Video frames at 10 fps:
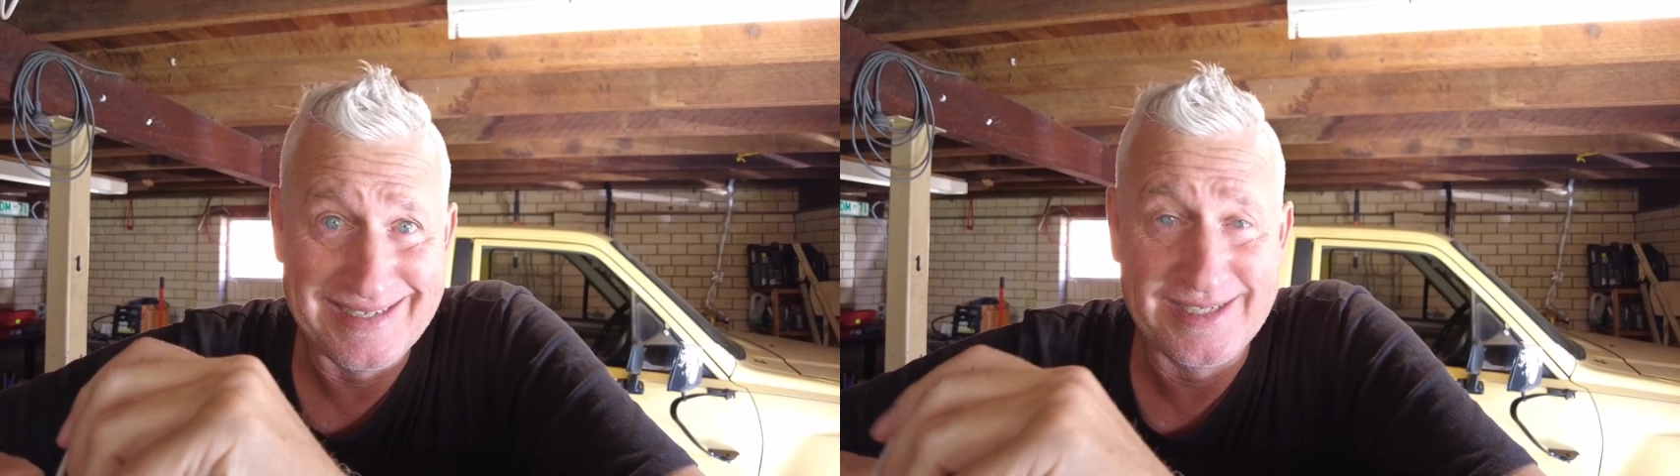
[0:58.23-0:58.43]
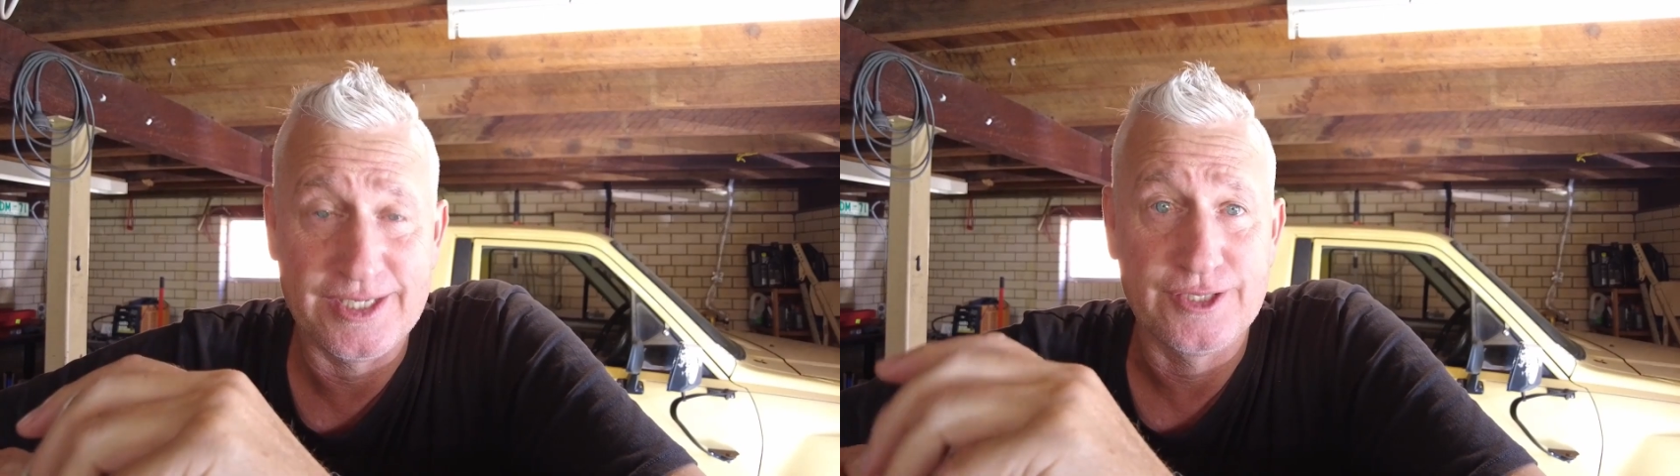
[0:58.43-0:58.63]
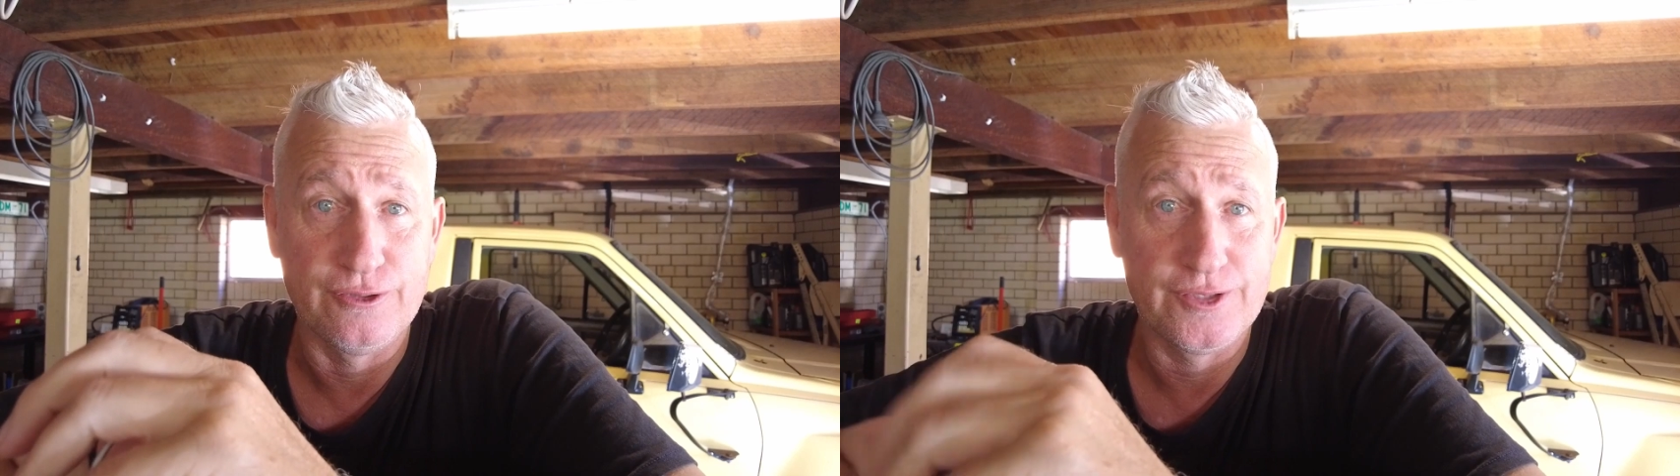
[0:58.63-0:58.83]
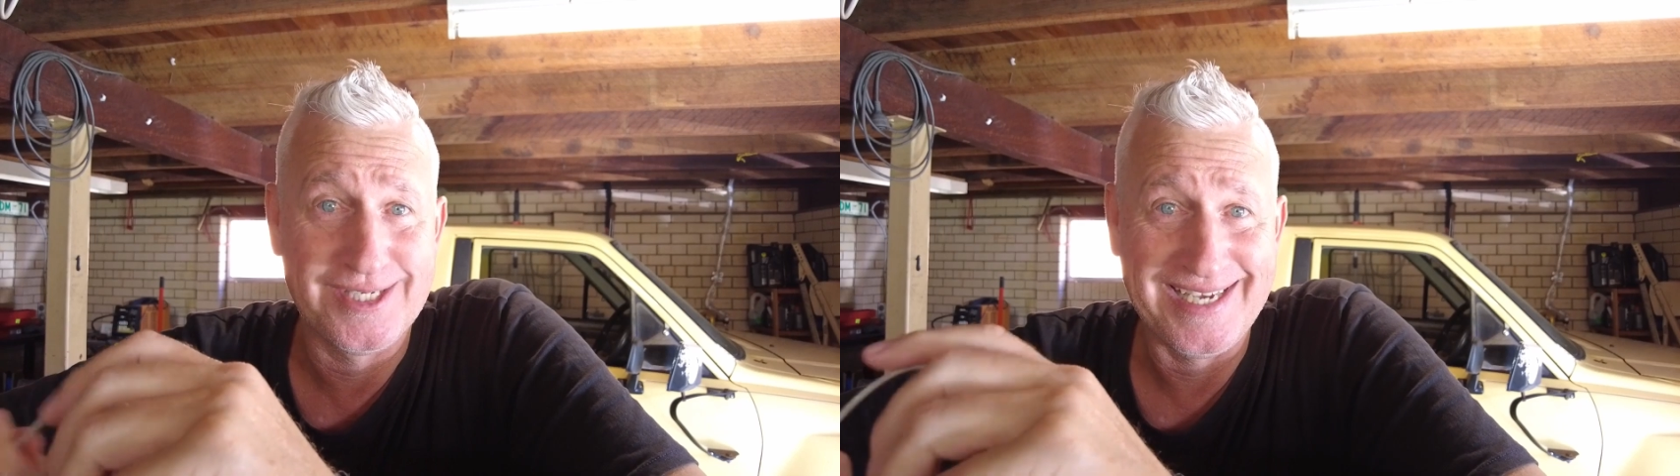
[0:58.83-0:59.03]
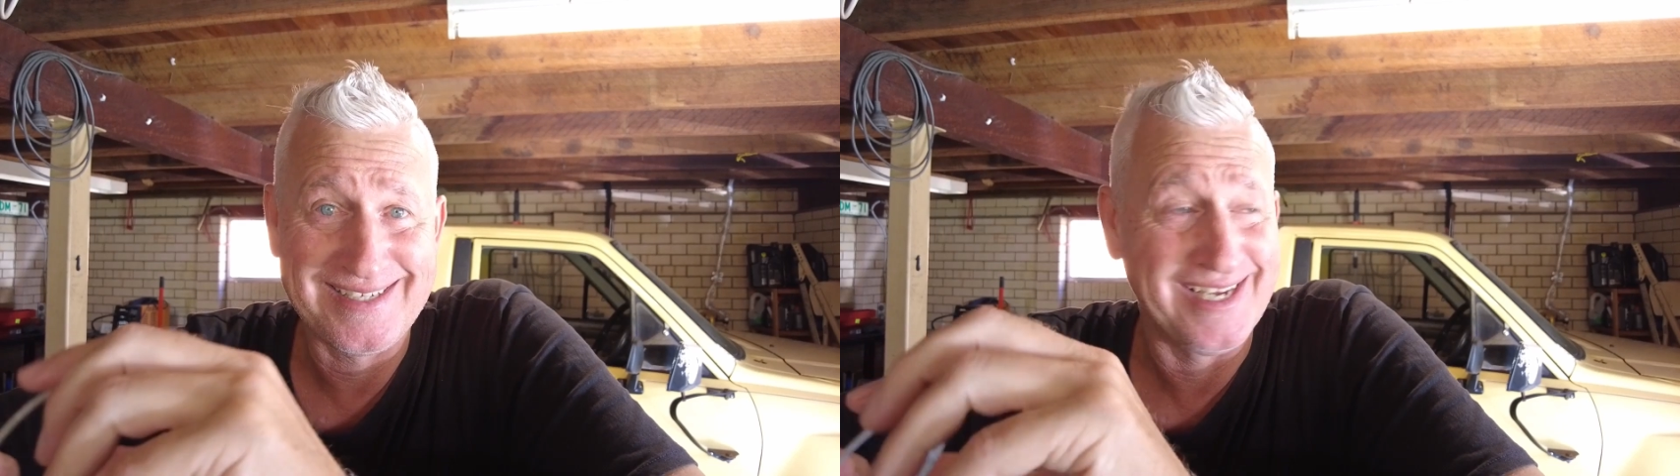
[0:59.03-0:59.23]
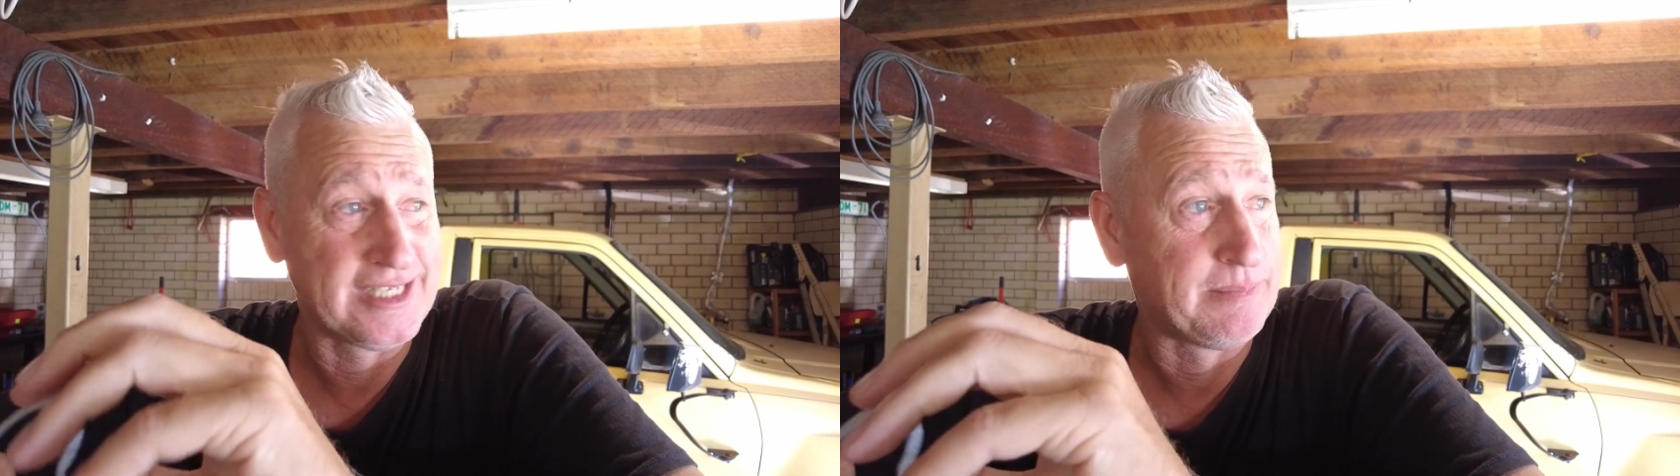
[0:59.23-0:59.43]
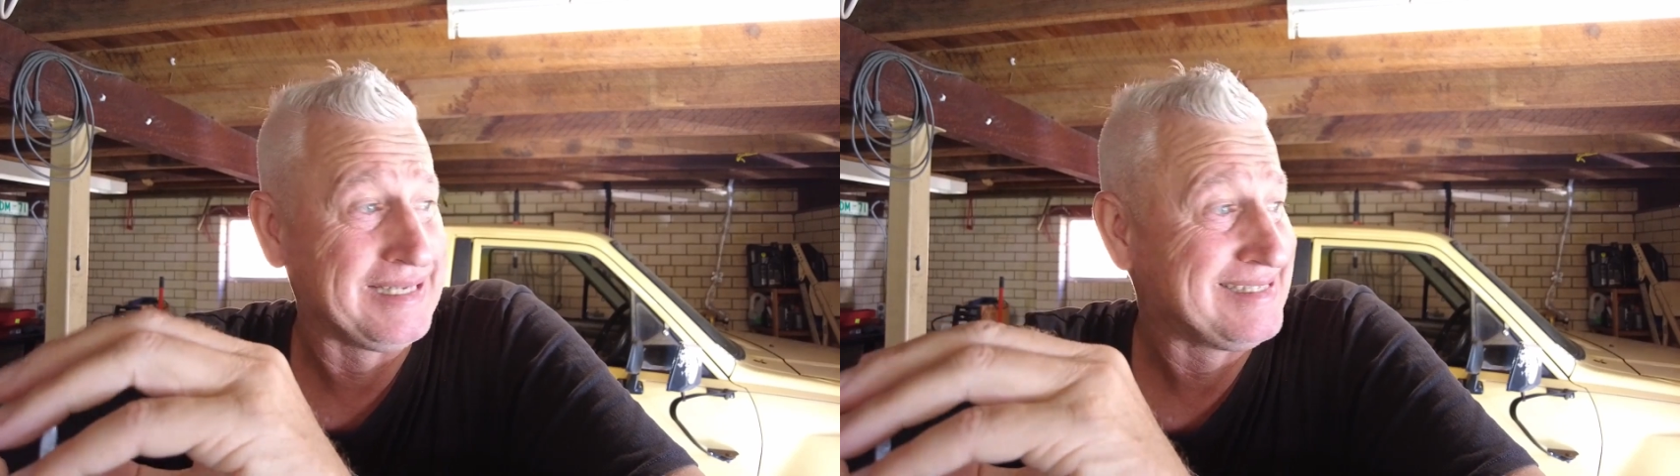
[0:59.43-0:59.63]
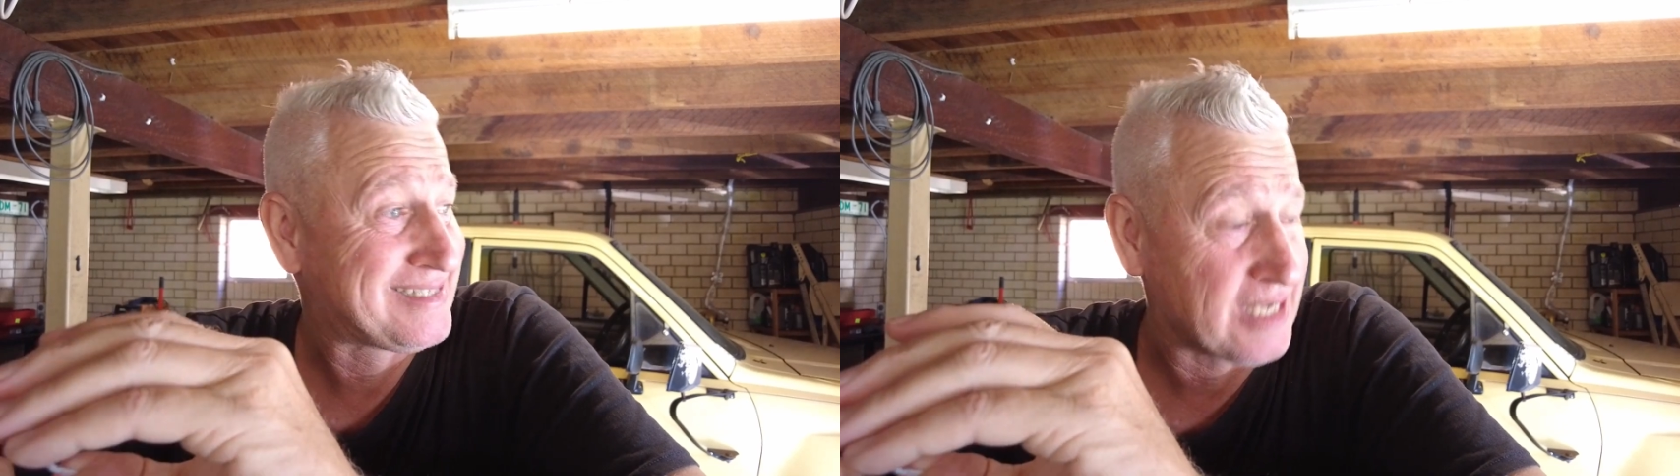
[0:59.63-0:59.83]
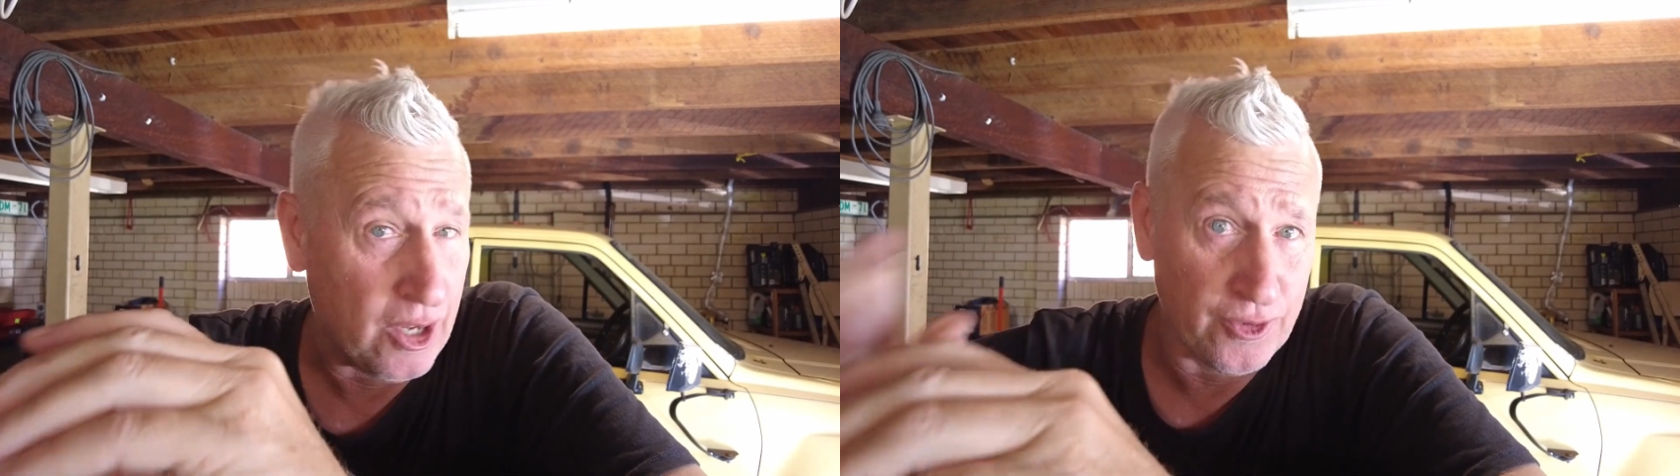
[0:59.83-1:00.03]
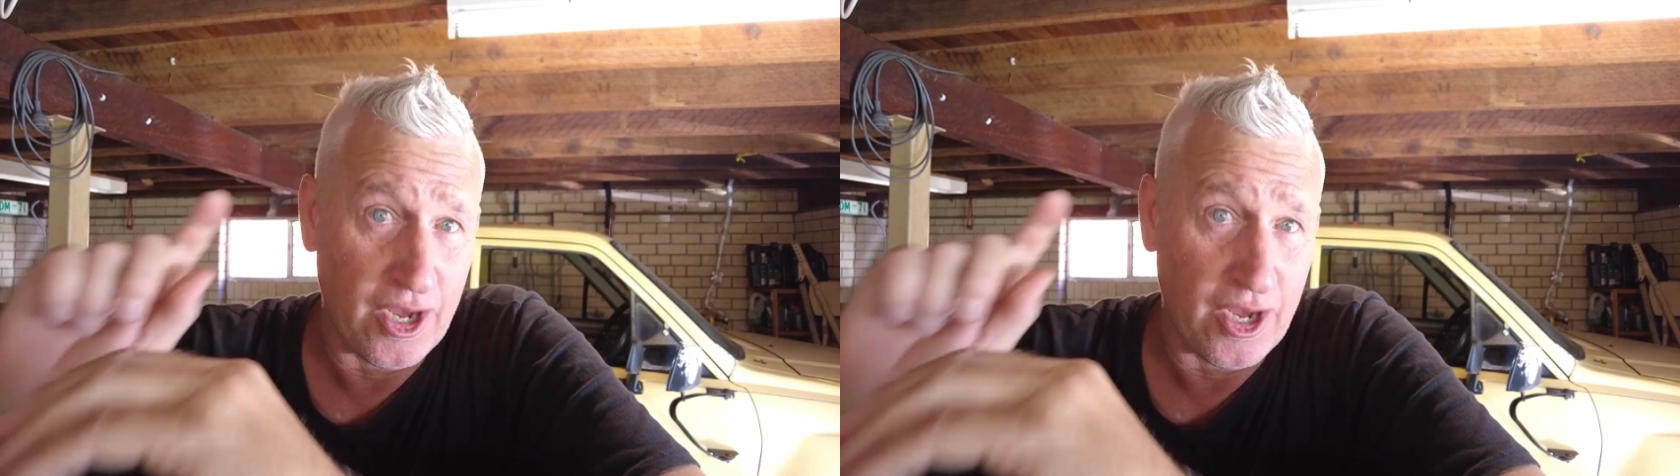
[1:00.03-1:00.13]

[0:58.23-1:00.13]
626. It's been sold.